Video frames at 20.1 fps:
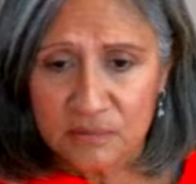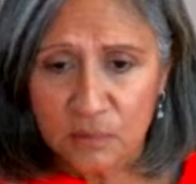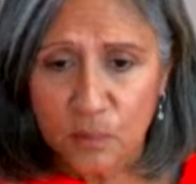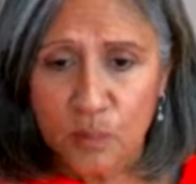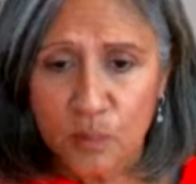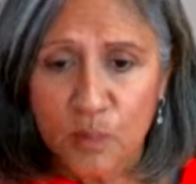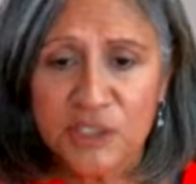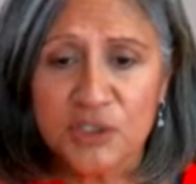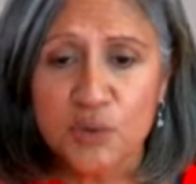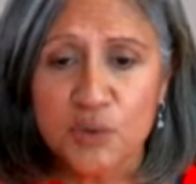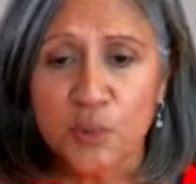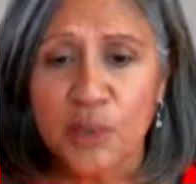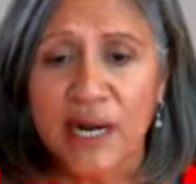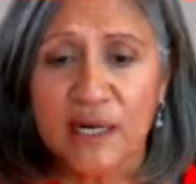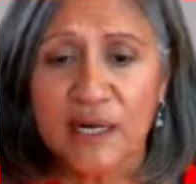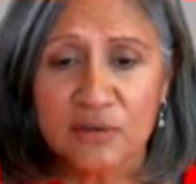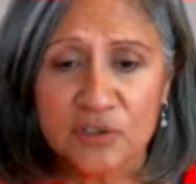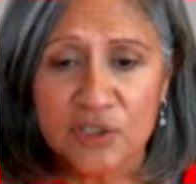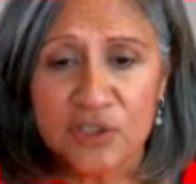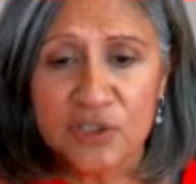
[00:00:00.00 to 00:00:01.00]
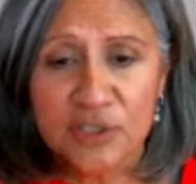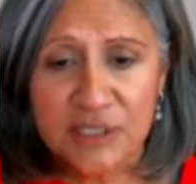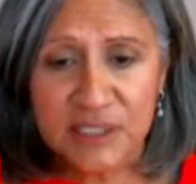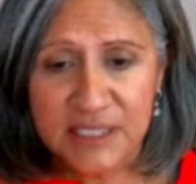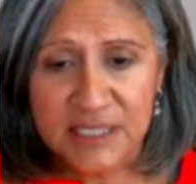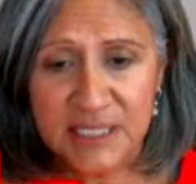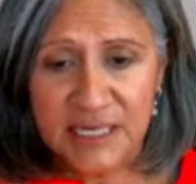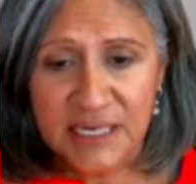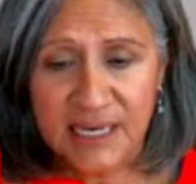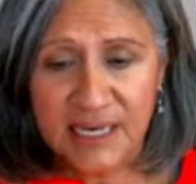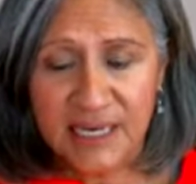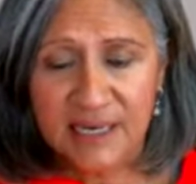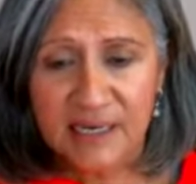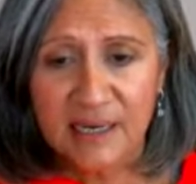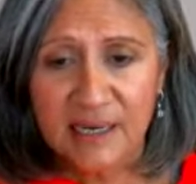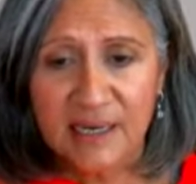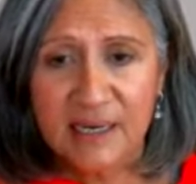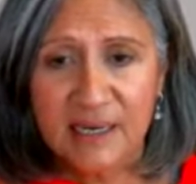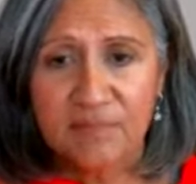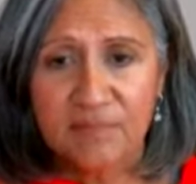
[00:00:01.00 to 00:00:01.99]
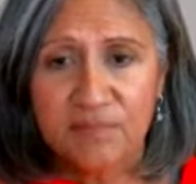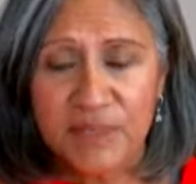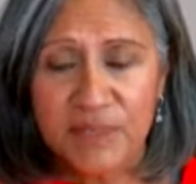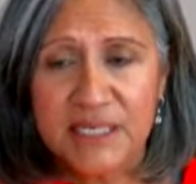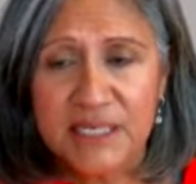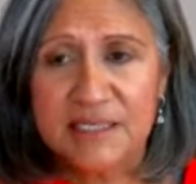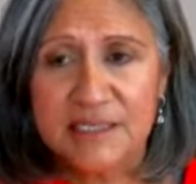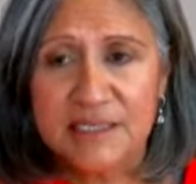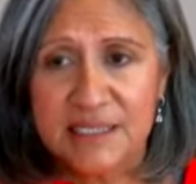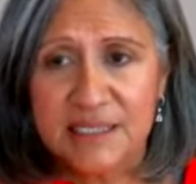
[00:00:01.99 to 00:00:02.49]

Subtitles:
Which route should it take? Because